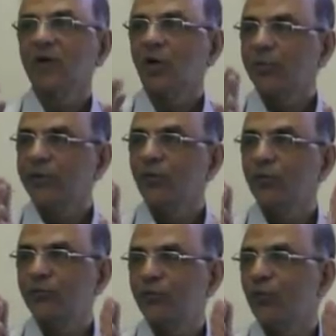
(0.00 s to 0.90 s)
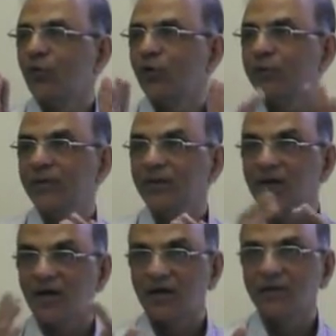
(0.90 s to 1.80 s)
How many of you want to be the
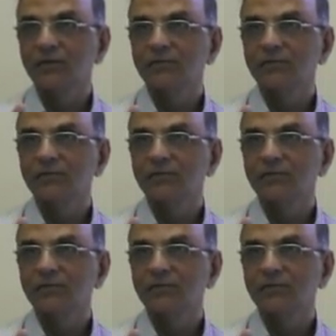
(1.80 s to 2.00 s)
guard?